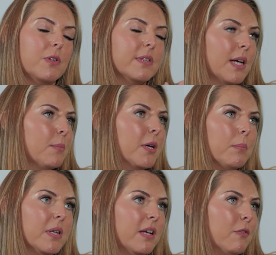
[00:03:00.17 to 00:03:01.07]
for the same
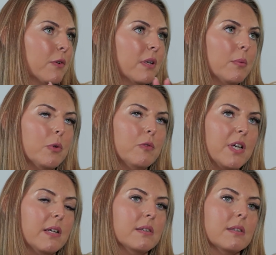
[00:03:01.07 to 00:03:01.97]
company for a number of
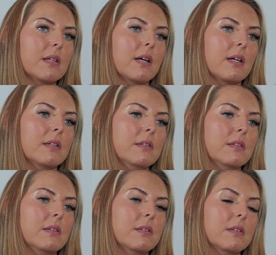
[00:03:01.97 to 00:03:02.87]
years and